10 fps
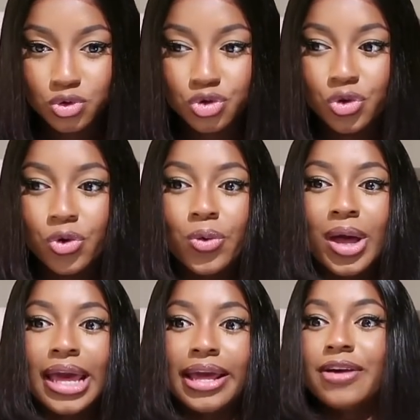So
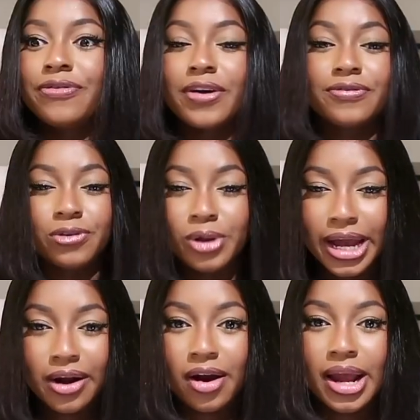if I feel
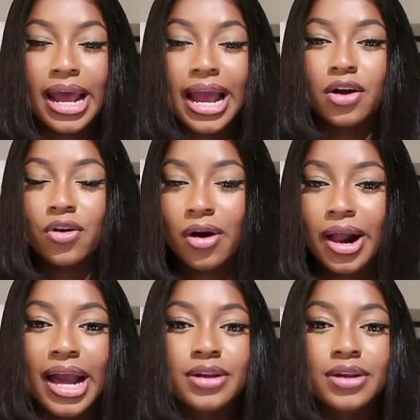like crying, I cry.